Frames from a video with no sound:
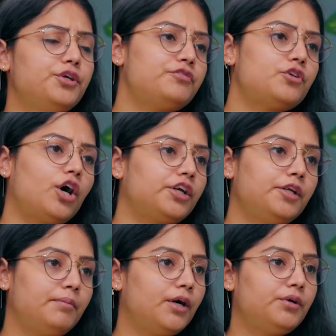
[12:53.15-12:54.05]
you've talked
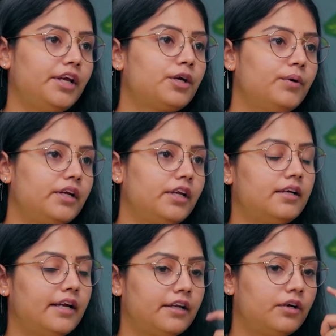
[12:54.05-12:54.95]
about equity,
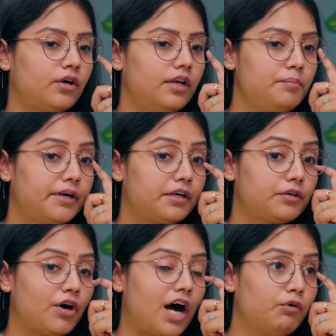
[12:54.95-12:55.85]
debt, and all, but
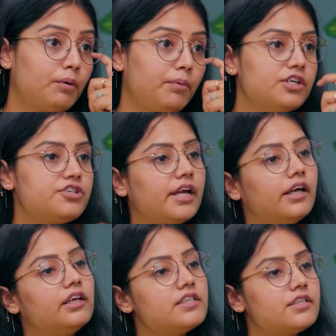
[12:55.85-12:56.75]
how about
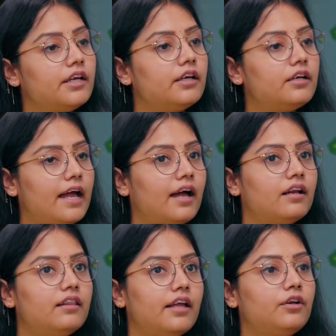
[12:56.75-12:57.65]
real estate
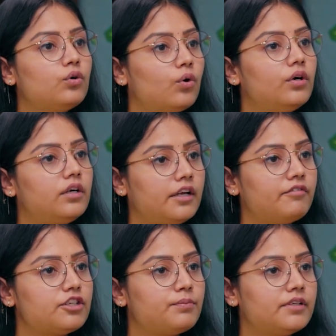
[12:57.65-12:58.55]
and then gold
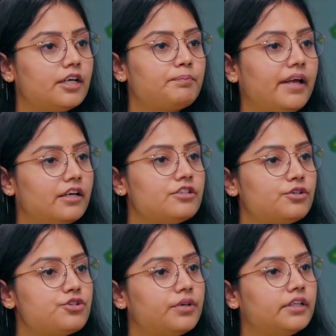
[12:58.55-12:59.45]
investment that parents
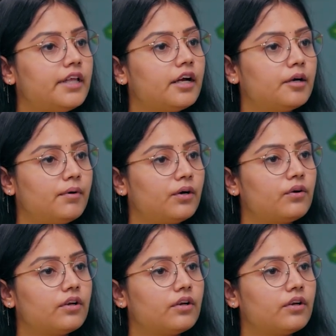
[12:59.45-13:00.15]
usually think about?